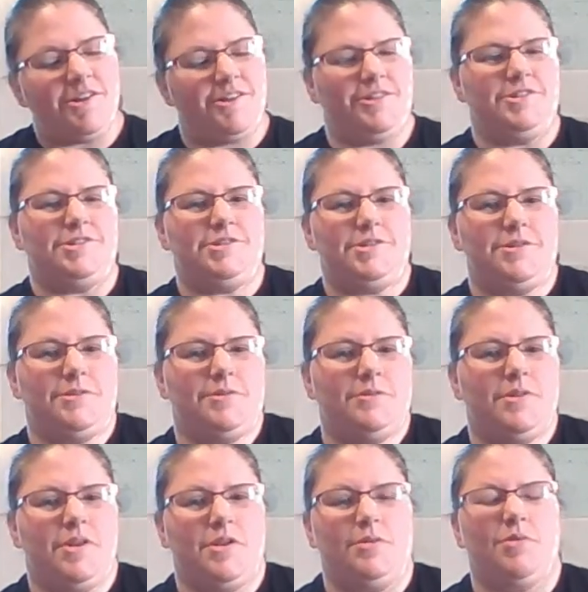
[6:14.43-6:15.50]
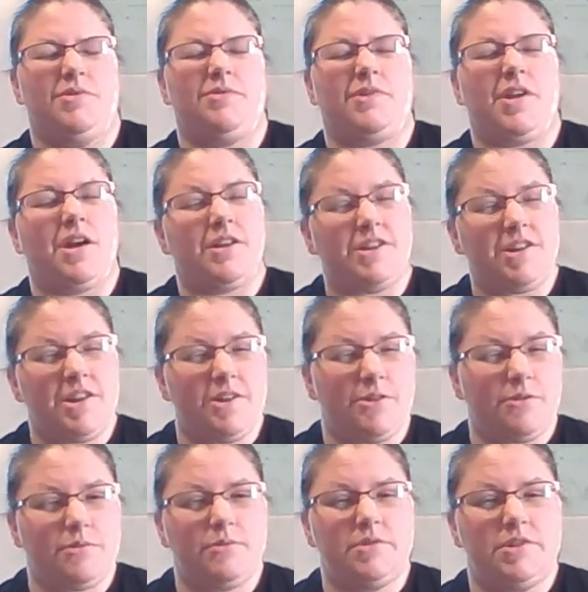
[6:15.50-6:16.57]
So we've got to get
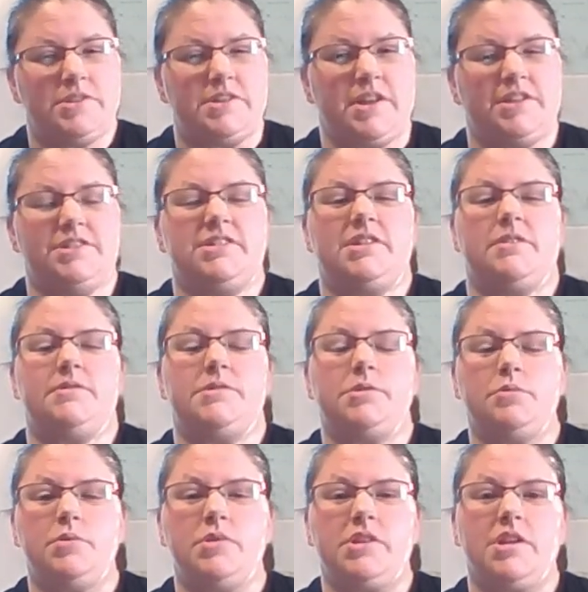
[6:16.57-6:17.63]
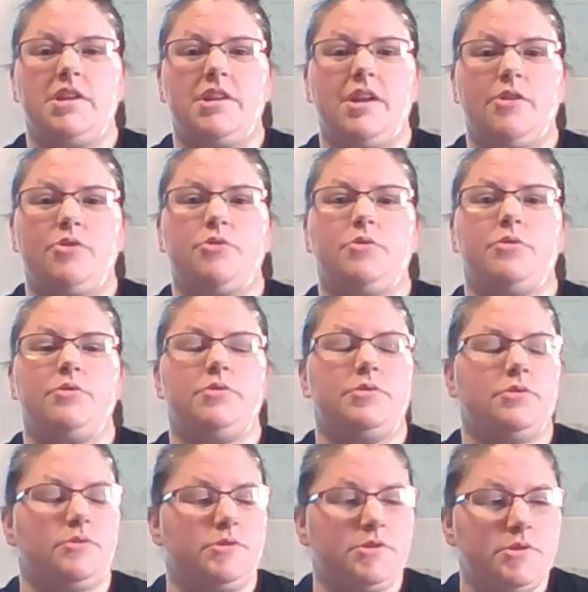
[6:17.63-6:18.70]
through the sad stuff so we can get through
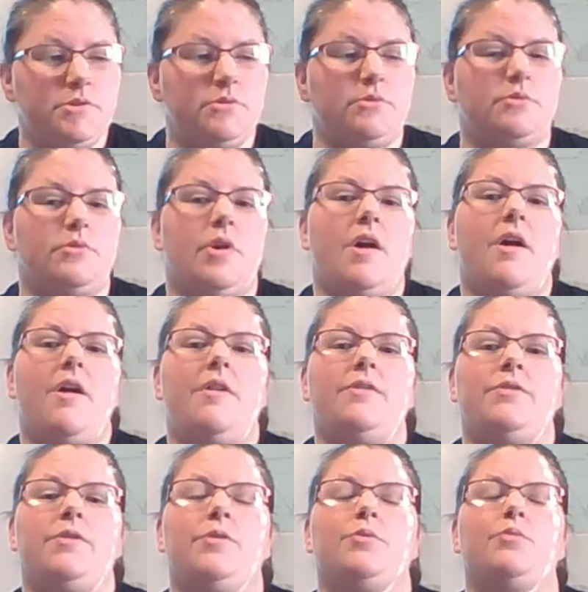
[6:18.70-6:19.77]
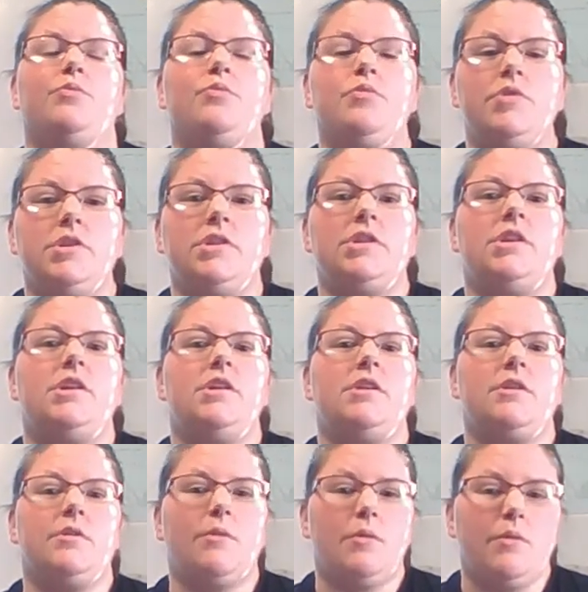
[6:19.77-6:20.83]
to the really
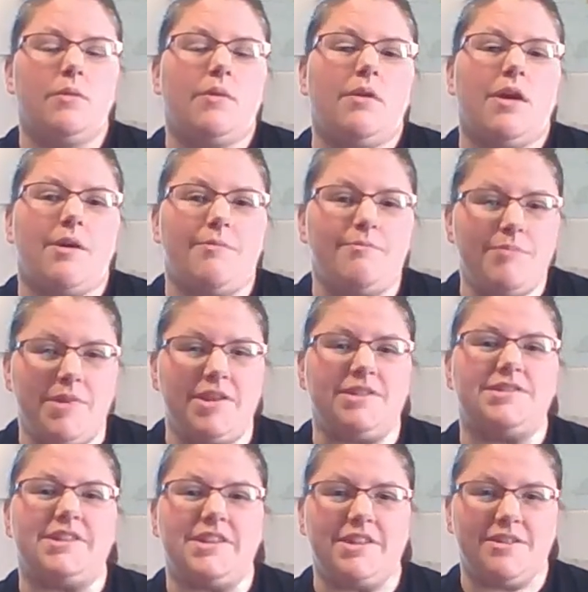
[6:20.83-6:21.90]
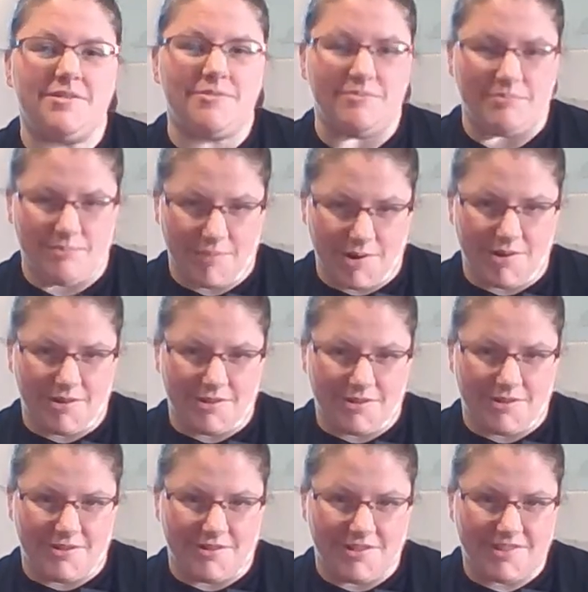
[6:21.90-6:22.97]
cool, amazing
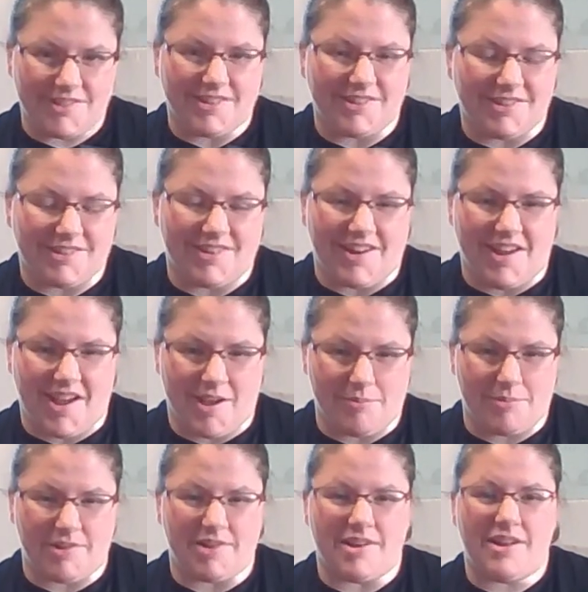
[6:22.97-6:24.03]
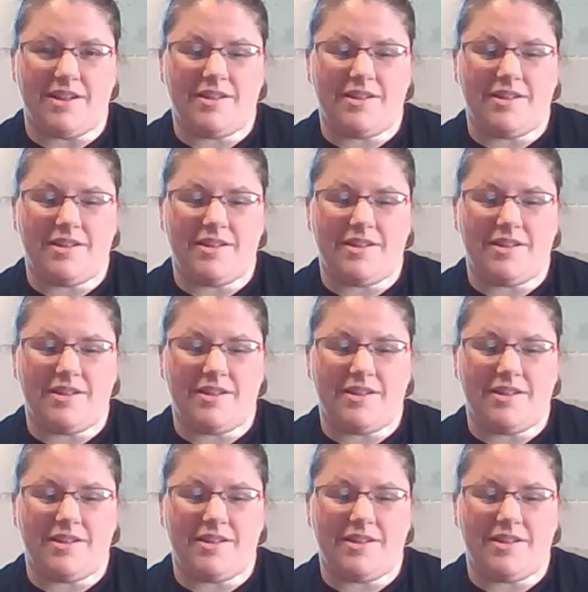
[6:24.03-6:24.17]
miracle that's going to happen.